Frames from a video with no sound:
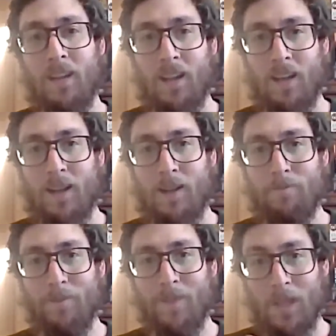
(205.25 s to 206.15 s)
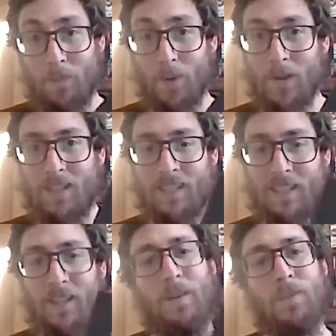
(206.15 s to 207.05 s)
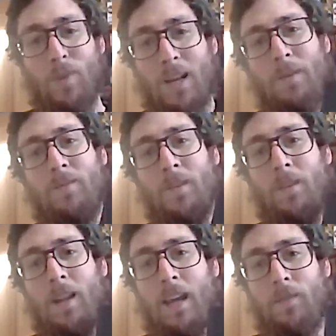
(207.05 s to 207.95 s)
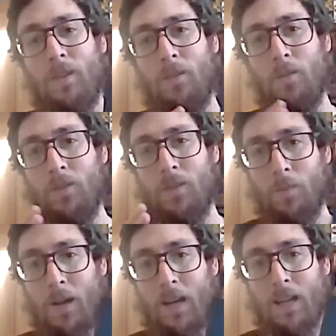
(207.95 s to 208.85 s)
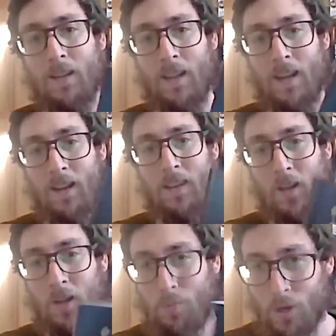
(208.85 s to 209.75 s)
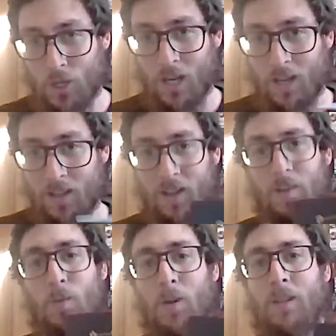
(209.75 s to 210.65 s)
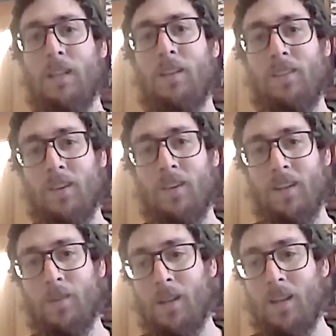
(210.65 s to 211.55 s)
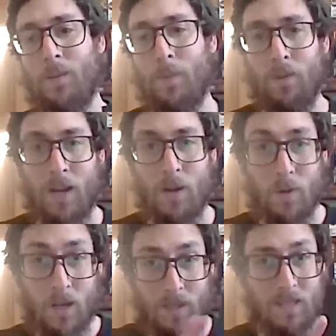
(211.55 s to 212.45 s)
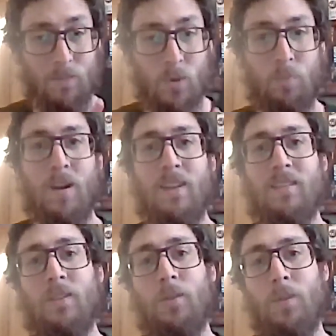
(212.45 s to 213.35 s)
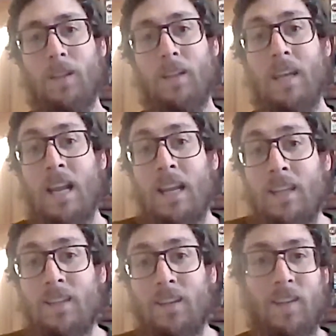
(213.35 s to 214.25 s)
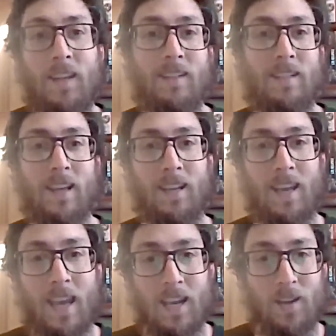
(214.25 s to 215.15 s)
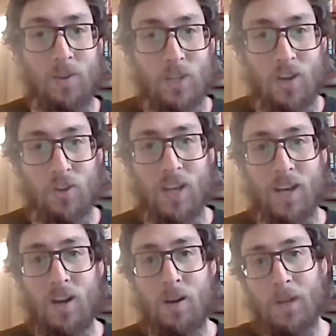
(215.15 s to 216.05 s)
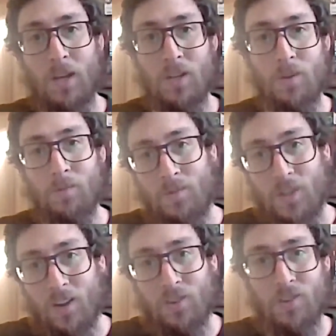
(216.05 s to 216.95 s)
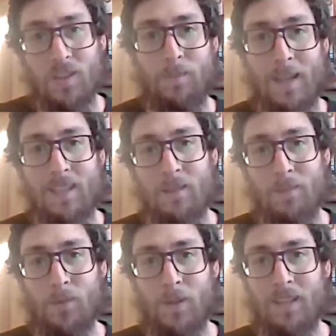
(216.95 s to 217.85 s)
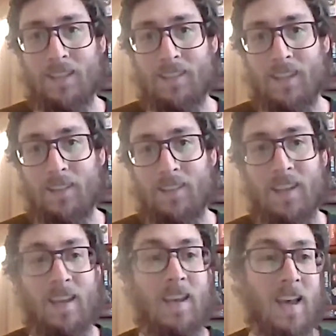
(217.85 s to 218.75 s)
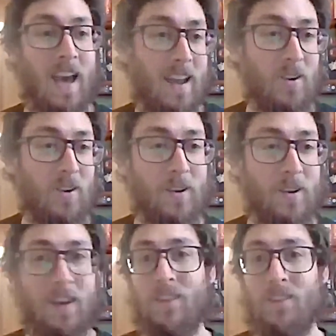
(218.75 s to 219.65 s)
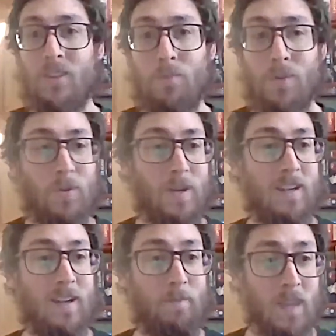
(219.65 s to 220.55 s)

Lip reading: the book itself is really beautiful, and if you do buy it, then I think you'll appreciate the kind of quality that's gone into it. And it's been great working with a small press who will listen to things like, "Hey, can you change that comma? Can you change the spacing between these things?" and not get super annoyed at it.